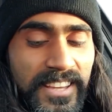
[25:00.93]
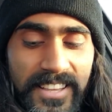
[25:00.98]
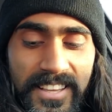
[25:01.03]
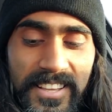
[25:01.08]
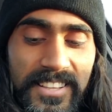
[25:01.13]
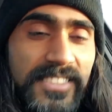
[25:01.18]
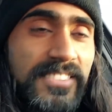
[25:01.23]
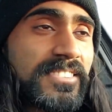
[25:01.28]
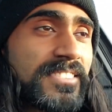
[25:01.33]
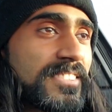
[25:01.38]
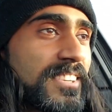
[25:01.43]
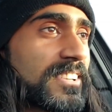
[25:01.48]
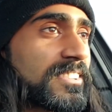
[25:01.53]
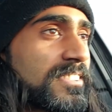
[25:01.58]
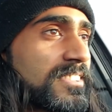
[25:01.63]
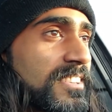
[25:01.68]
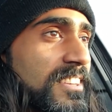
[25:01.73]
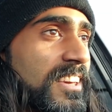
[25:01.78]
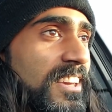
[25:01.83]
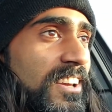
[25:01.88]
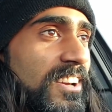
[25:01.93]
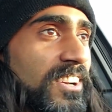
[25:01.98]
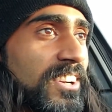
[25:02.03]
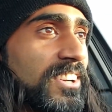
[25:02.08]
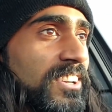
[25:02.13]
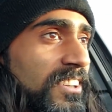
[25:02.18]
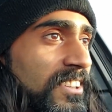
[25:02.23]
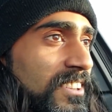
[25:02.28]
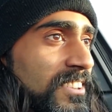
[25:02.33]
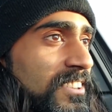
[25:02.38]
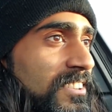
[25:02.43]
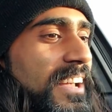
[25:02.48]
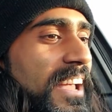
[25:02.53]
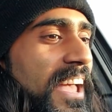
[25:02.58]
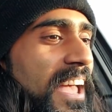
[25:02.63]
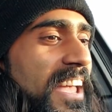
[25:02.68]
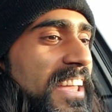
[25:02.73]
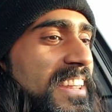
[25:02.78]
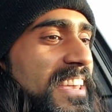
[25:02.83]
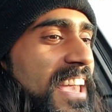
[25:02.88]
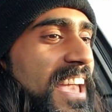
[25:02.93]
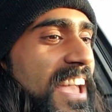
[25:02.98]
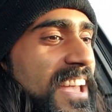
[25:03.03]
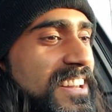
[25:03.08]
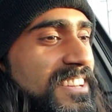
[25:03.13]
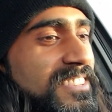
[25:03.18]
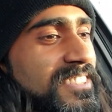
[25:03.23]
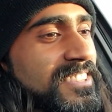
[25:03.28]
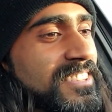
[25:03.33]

in sixth gear. 88.